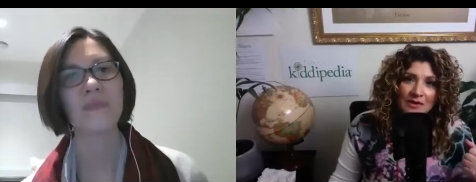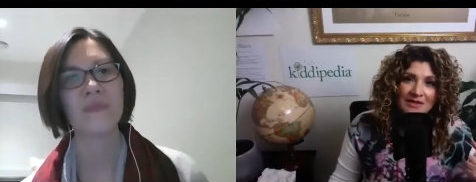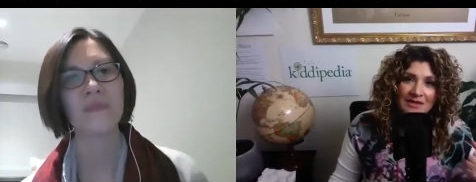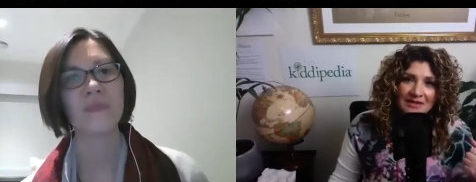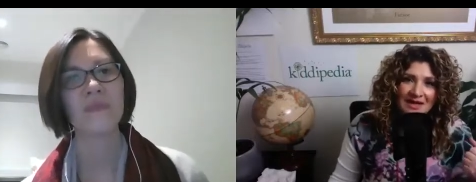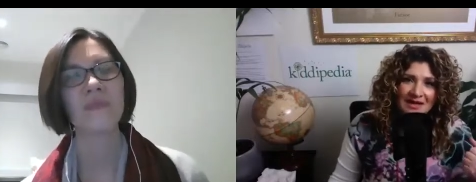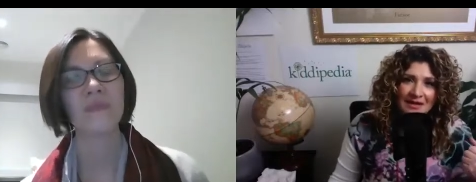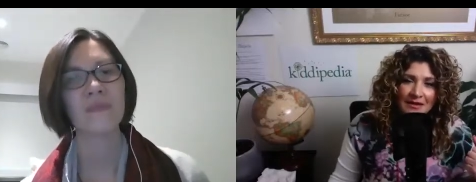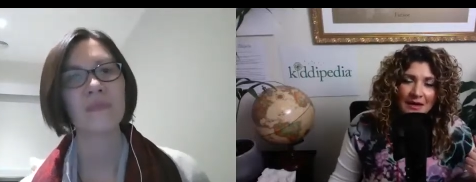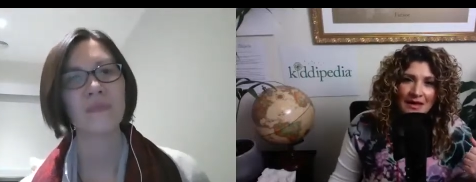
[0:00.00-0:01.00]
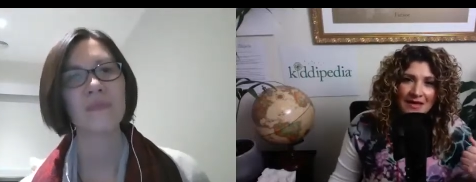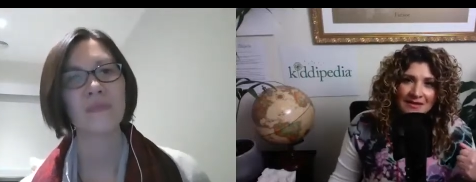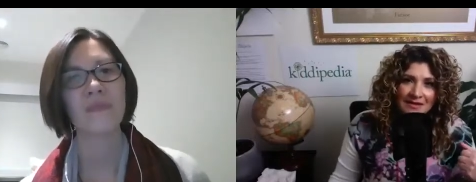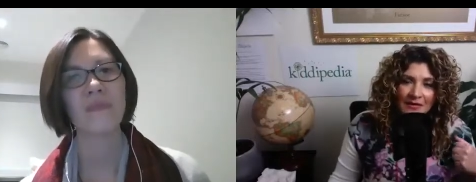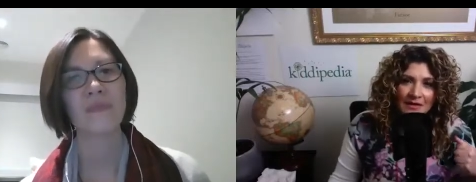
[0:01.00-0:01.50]
Speaker 1: Is is that I
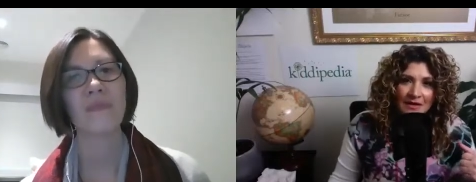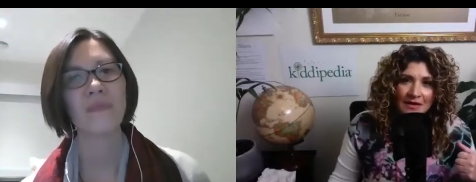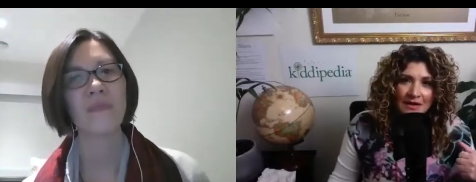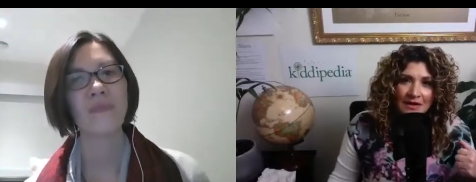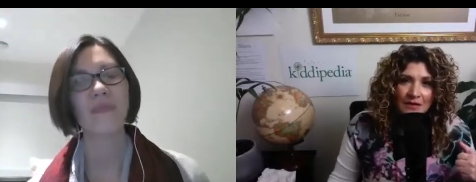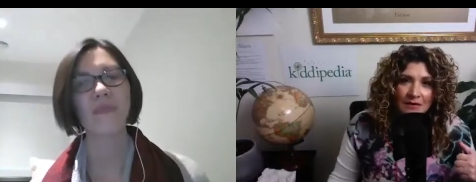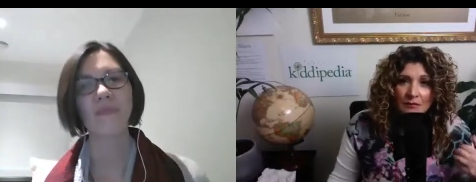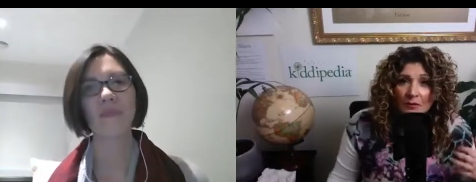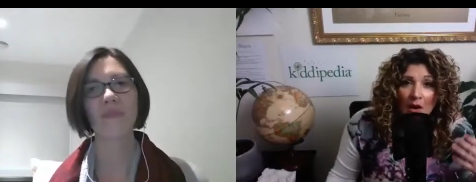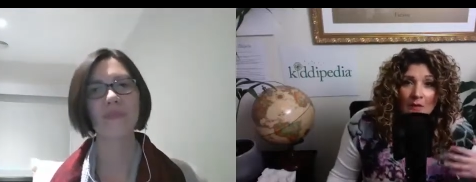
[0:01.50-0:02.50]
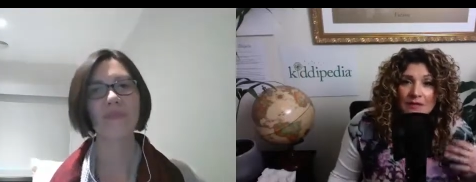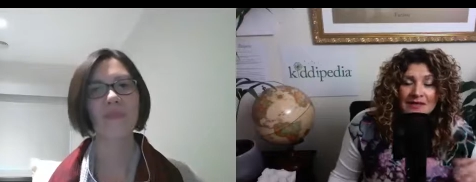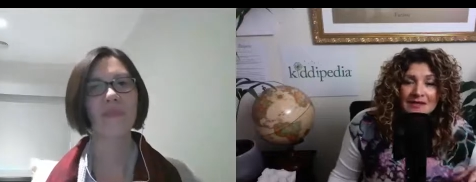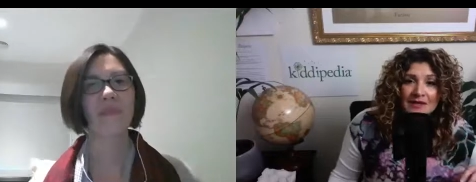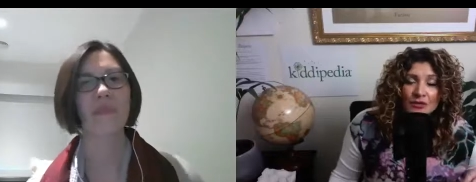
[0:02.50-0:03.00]
guess how they uh, they
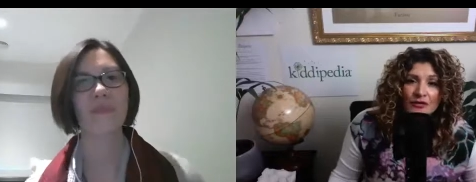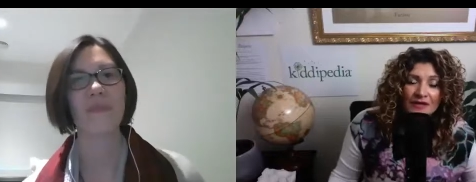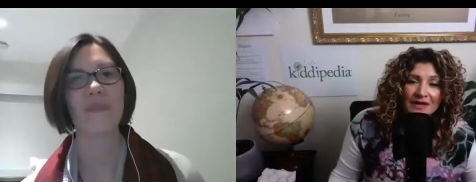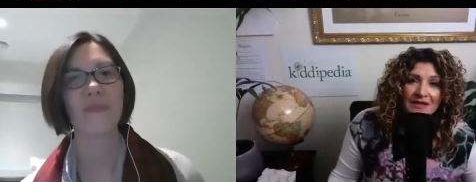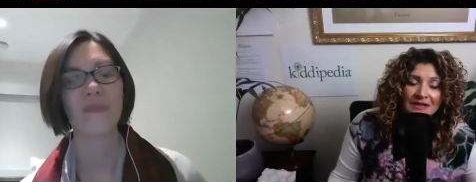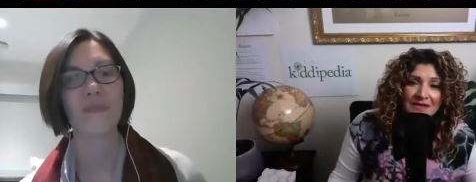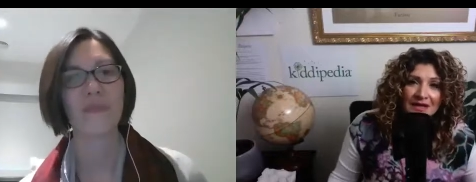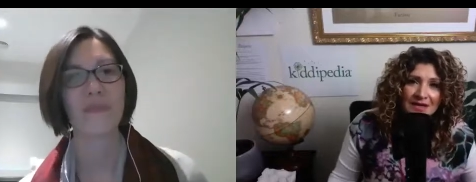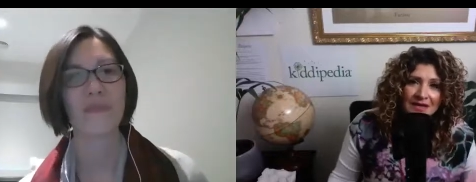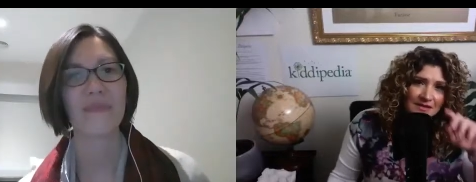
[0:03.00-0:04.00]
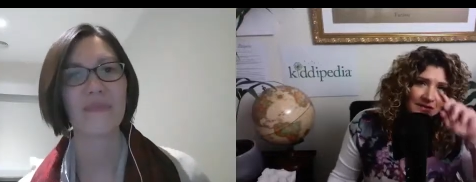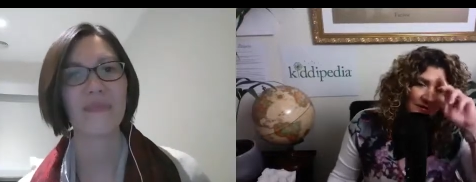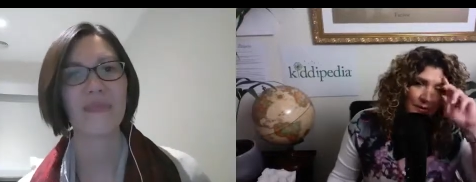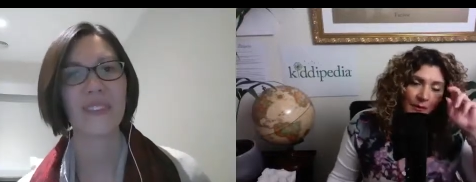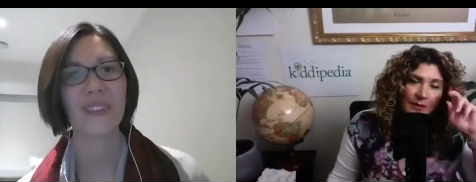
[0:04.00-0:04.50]
start to affect us? I guess,
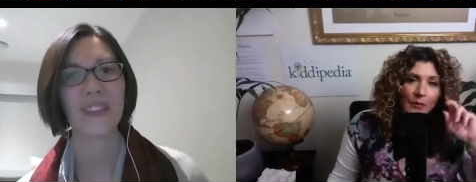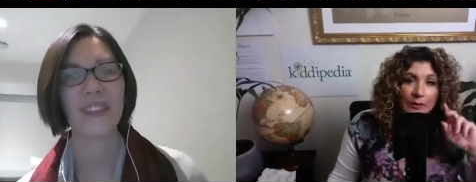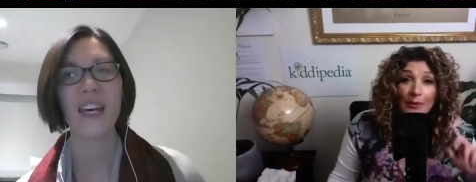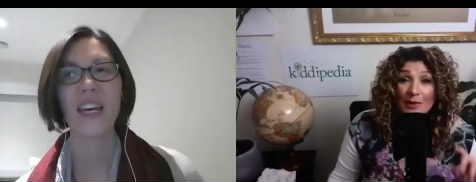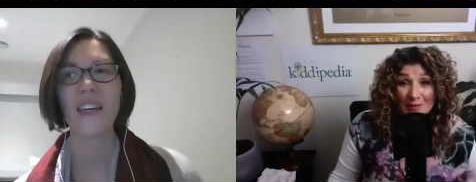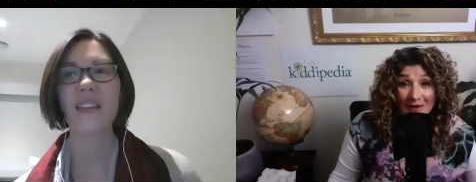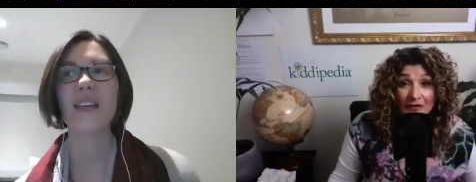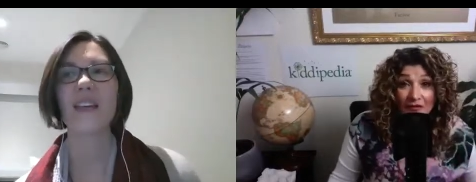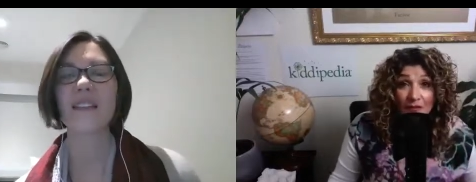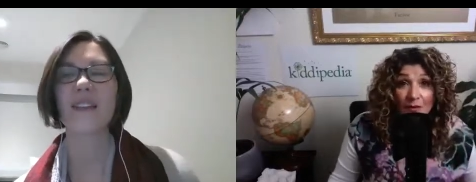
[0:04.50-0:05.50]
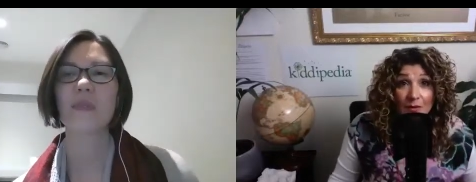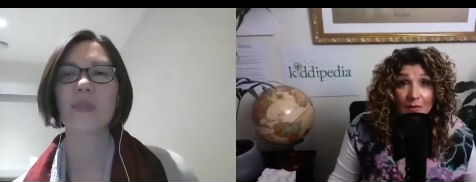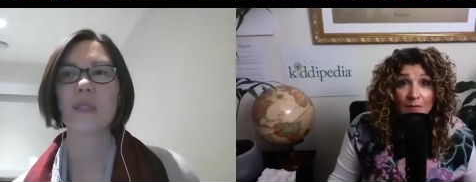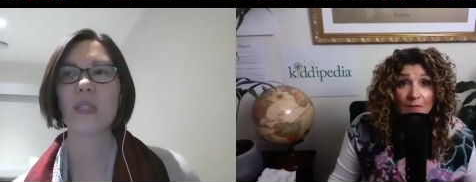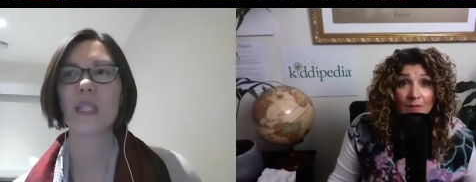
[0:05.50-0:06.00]
or we, that we benefit yes, from
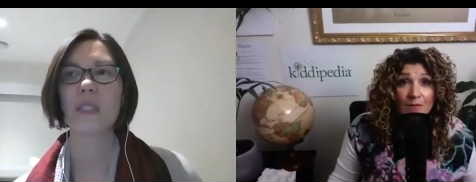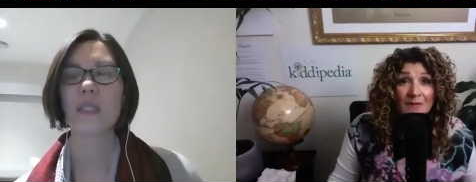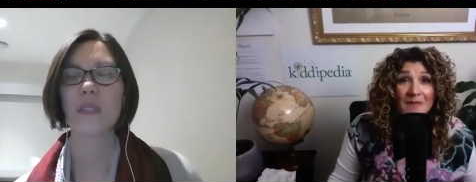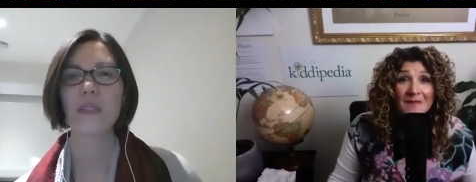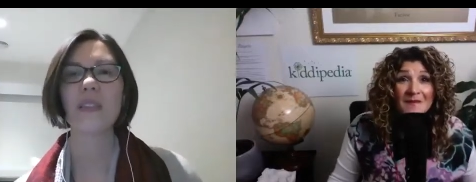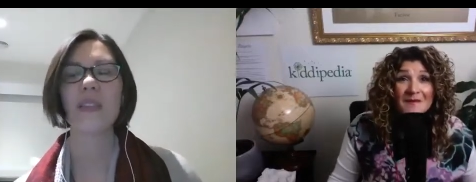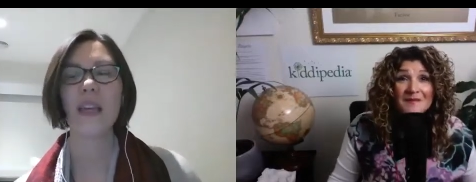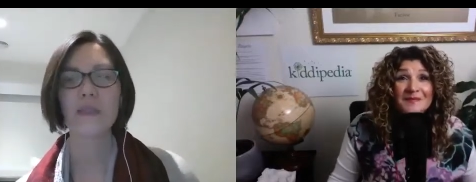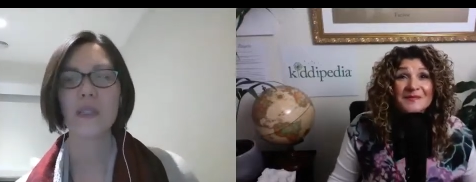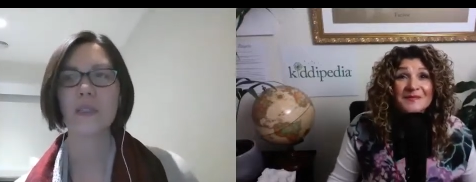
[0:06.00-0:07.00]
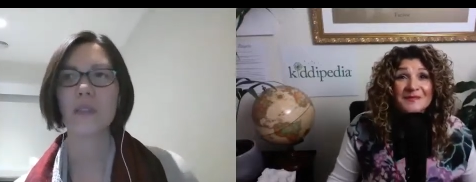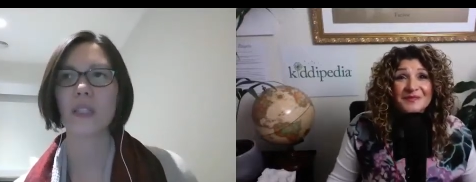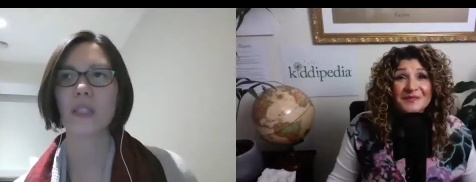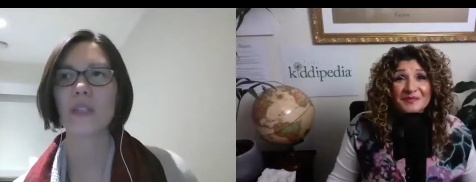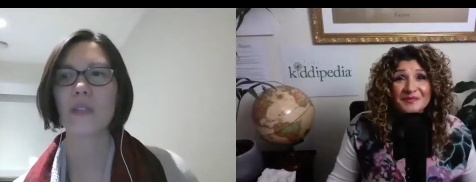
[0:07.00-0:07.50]
absolutely.
Speaker 2: them. Yes,
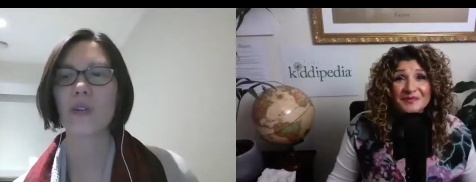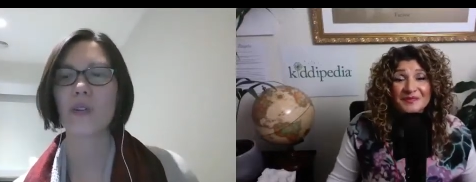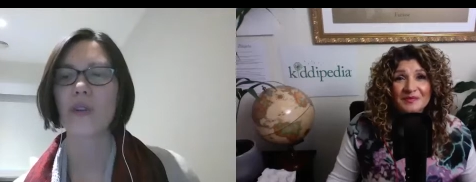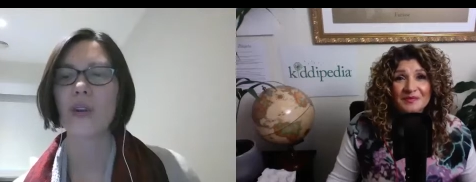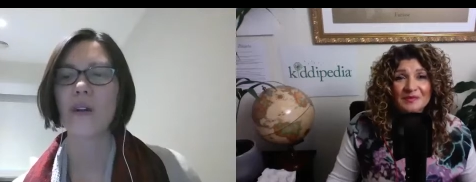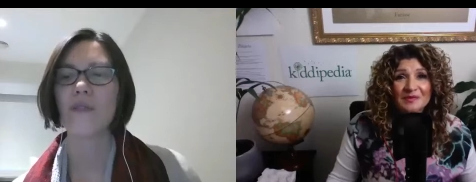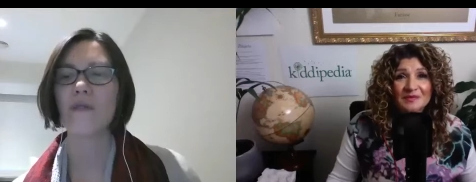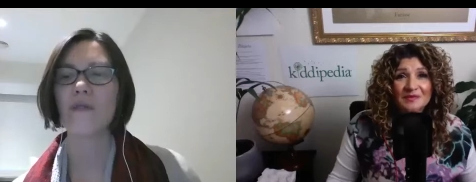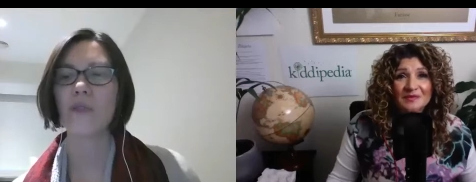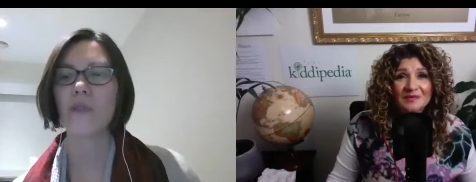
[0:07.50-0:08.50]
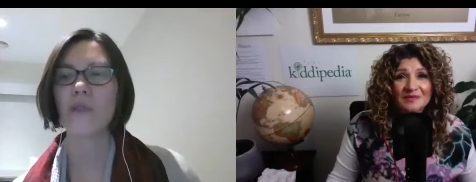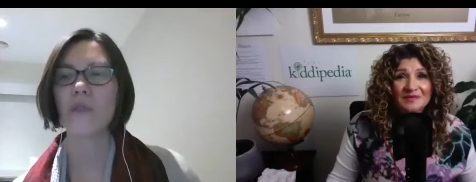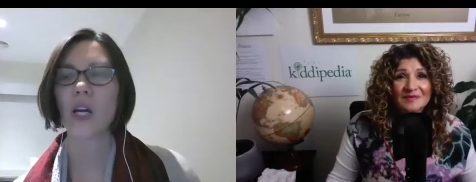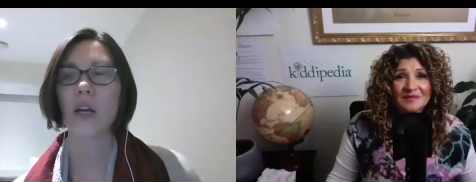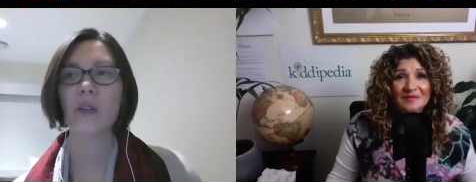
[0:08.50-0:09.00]
absolutely, absolutely. So for
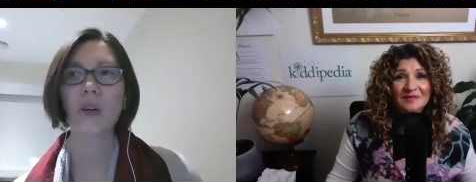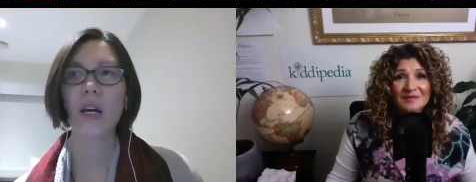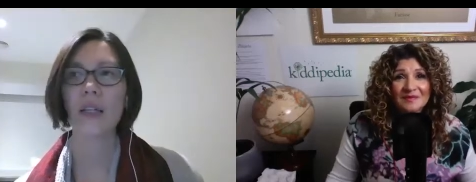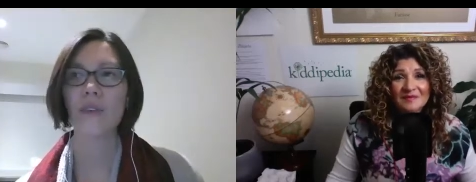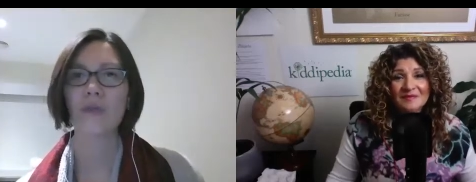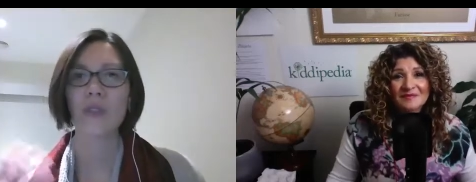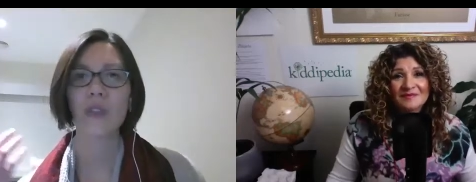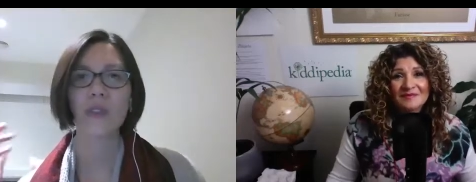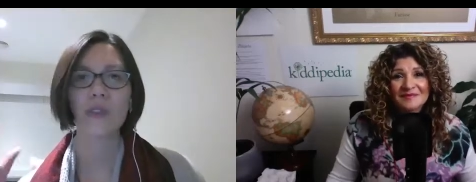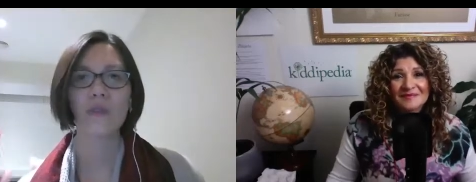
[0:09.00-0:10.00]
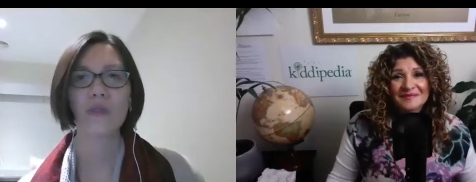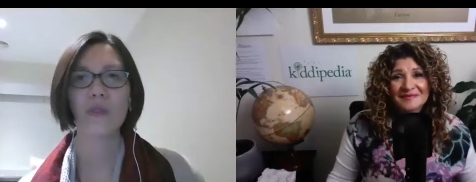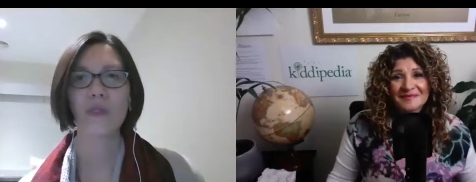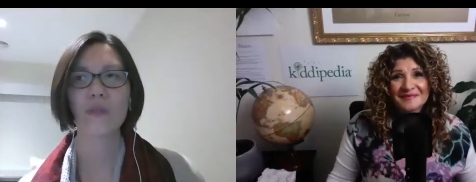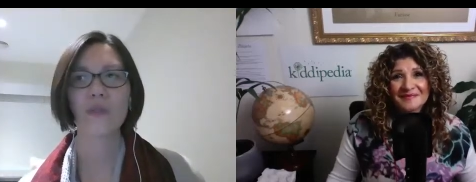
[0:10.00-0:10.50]
I, I love using the
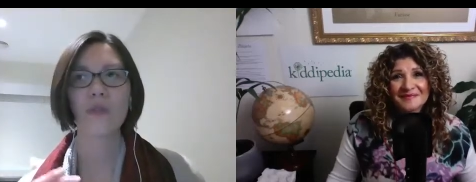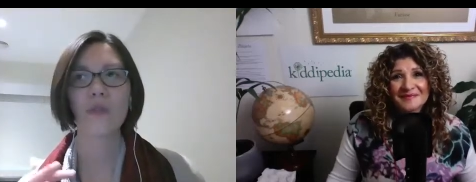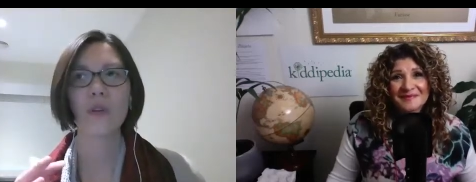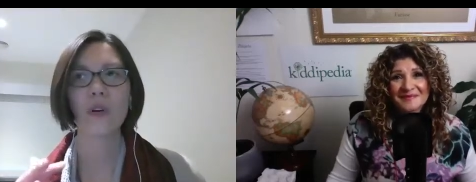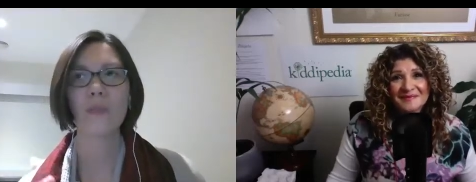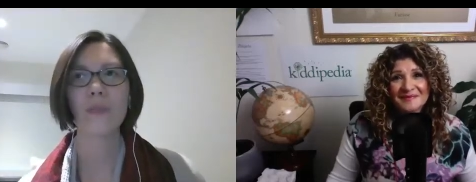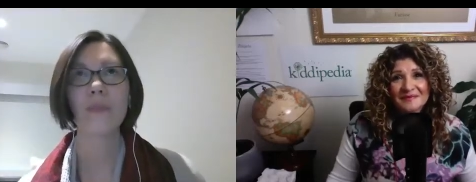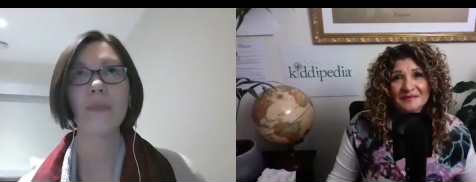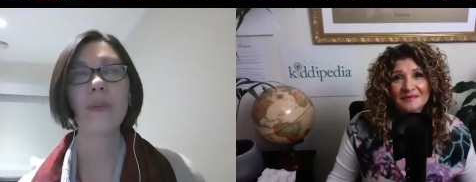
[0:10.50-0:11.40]
diffuser if you've got I